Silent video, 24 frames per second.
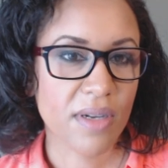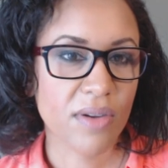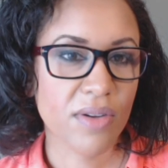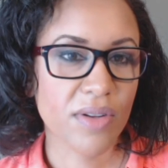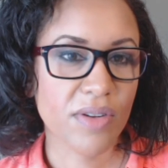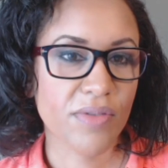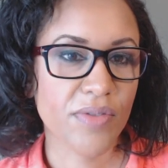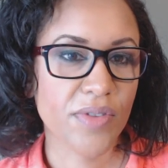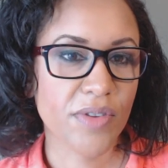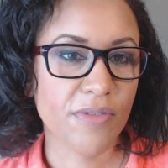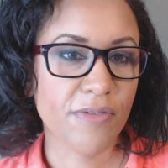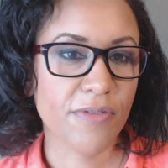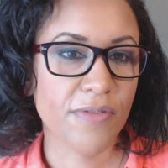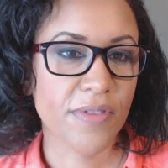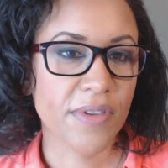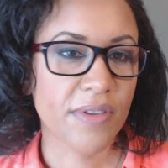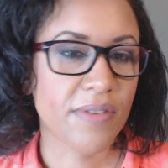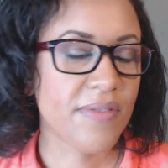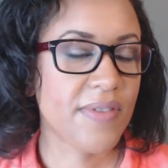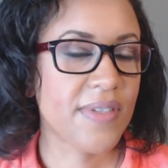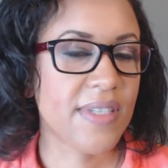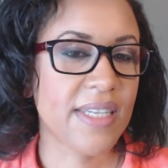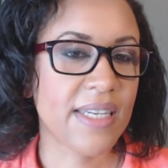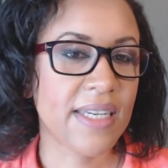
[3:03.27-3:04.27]
talking if you're
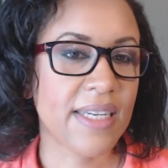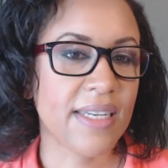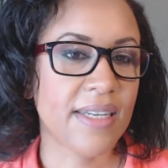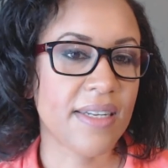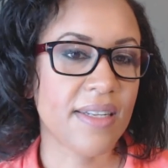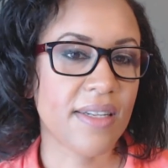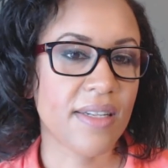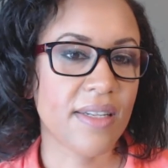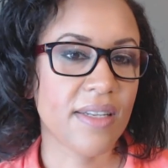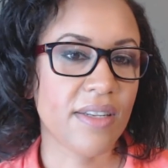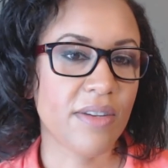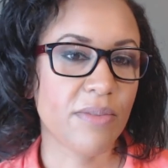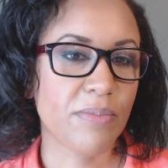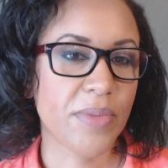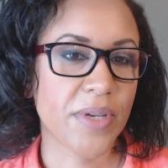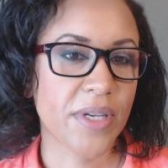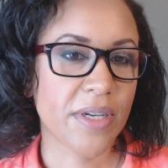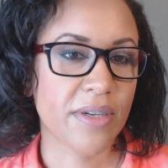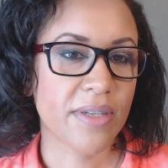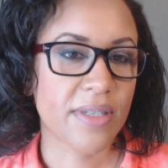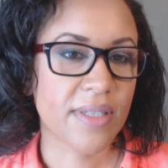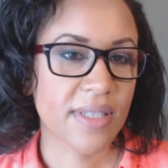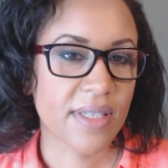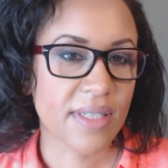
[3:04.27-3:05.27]
15 and your
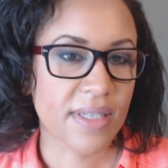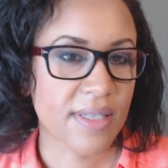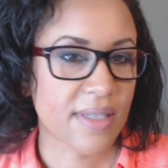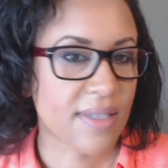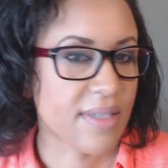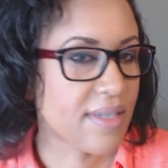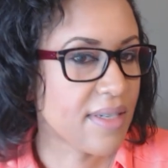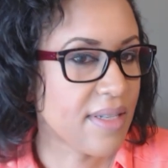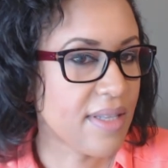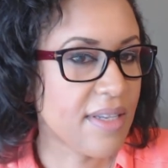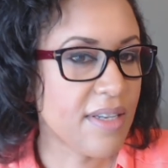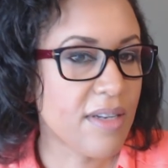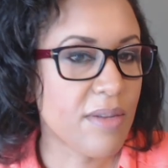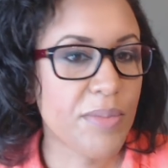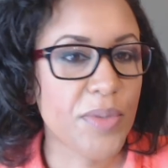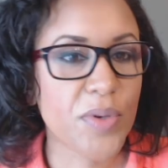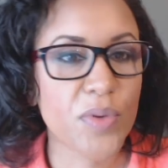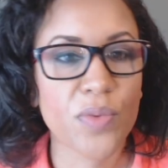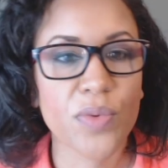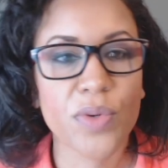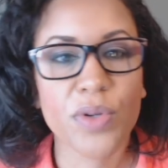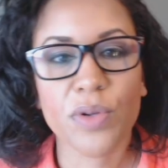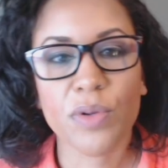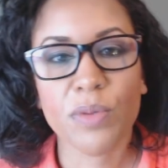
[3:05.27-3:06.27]
parent says clean up
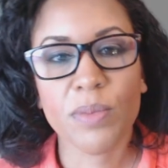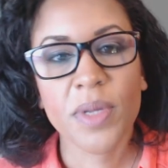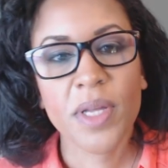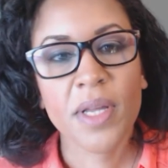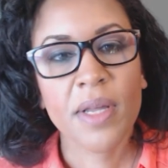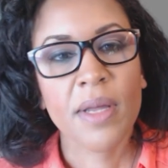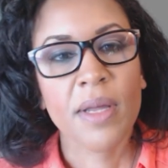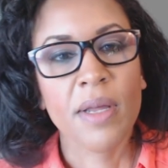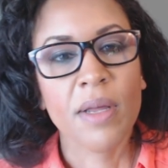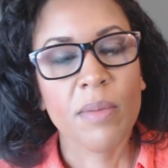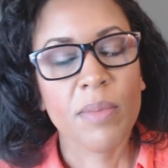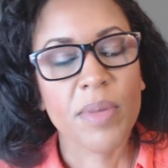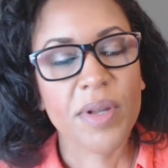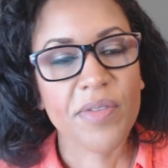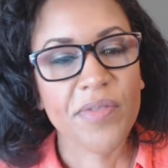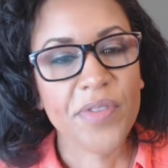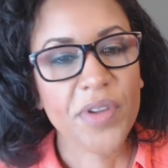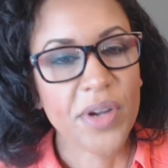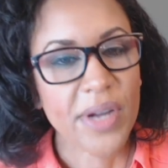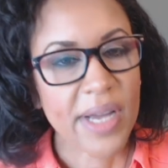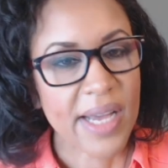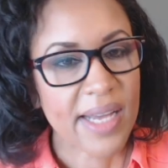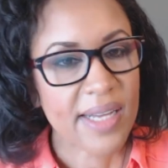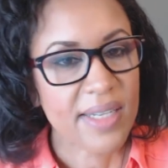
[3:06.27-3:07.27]
your room, but if
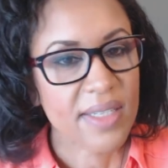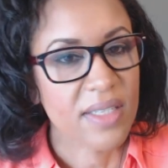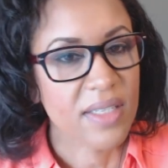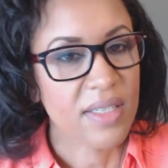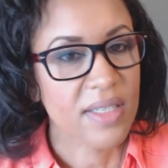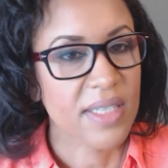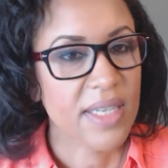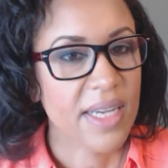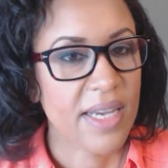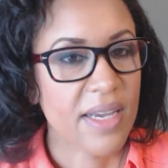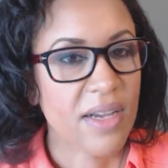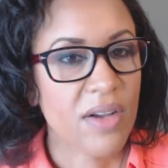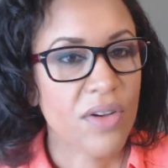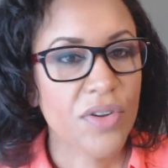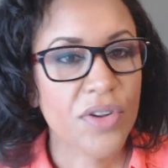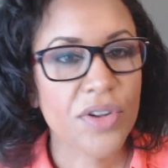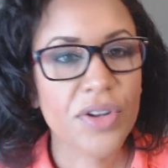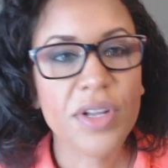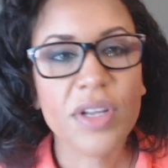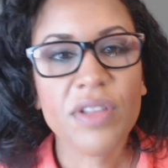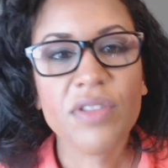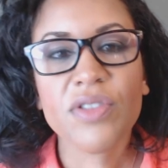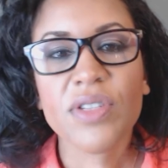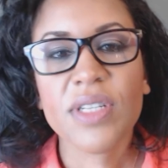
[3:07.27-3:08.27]
you're asked to take on
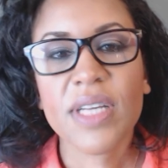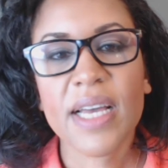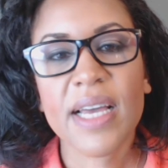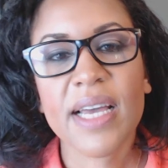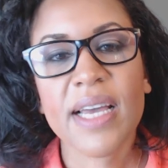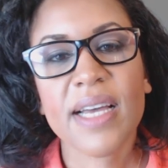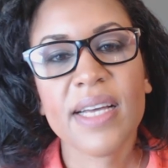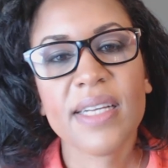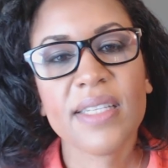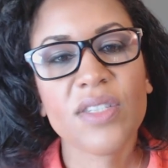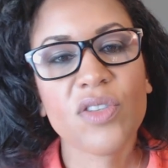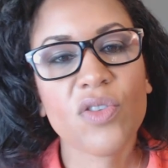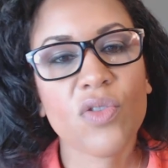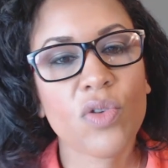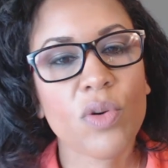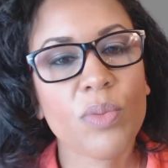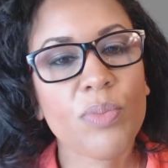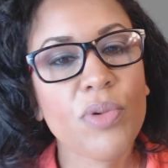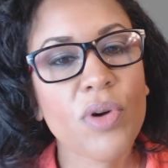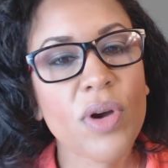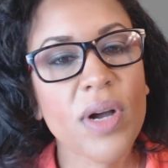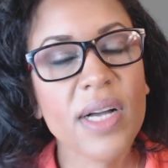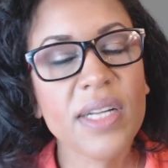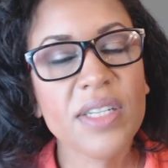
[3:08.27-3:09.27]
another task or
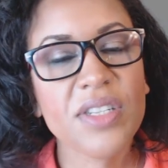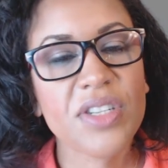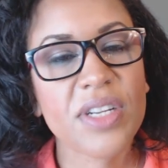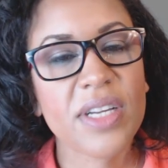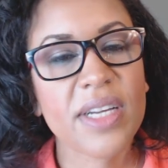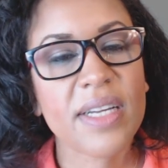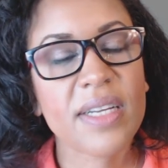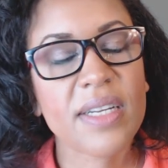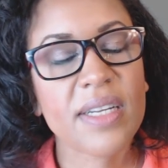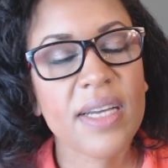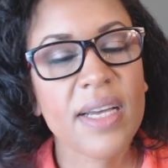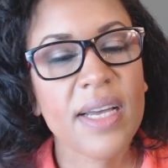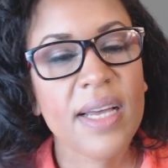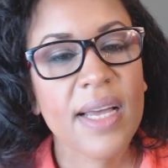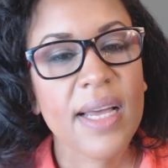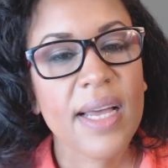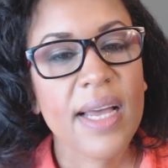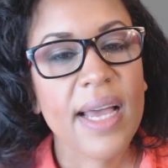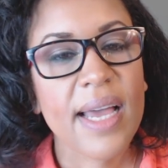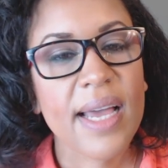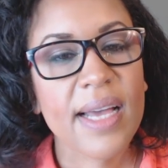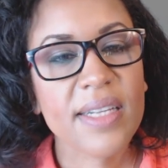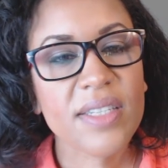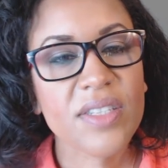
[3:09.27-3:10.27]
a project,
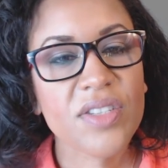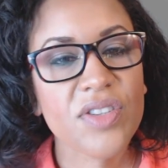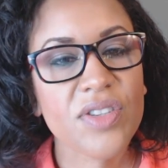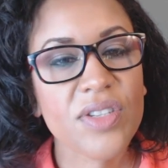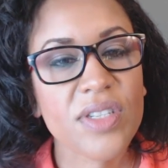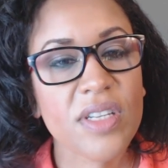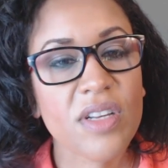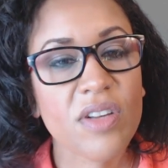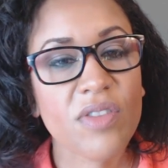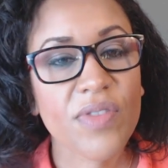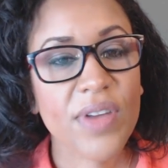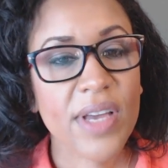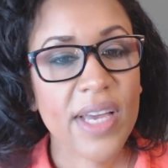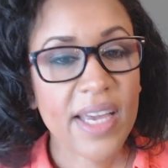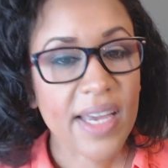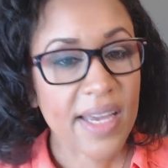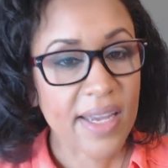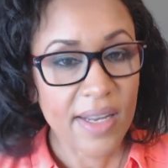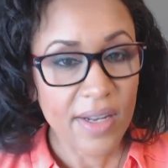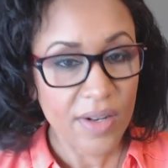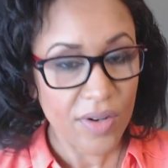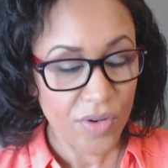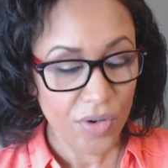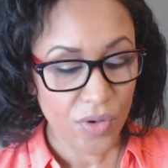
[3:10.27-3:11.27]
ask yourself,
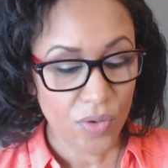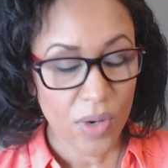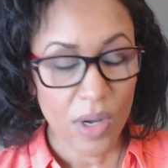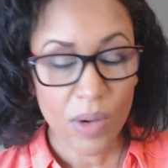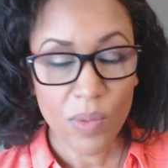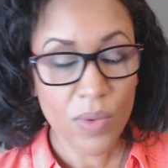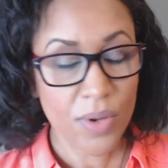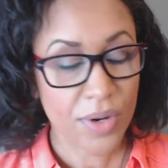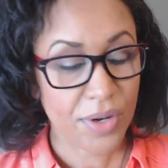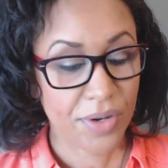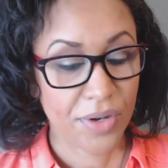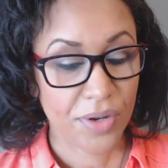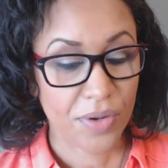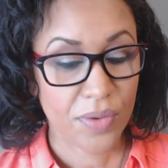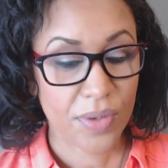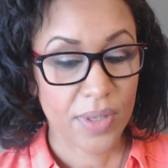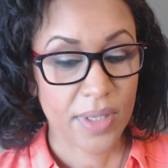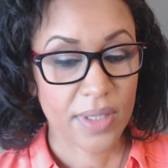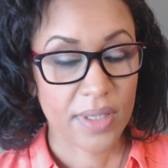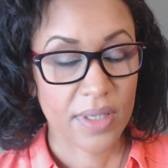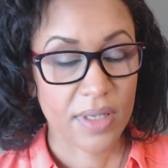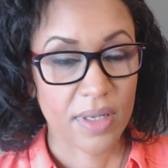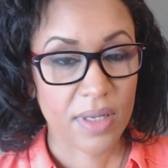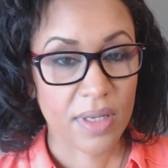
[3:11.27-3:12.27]
A, do I want to do
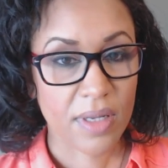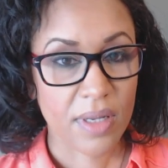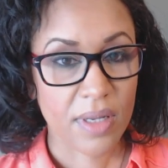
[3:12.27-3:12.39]
it?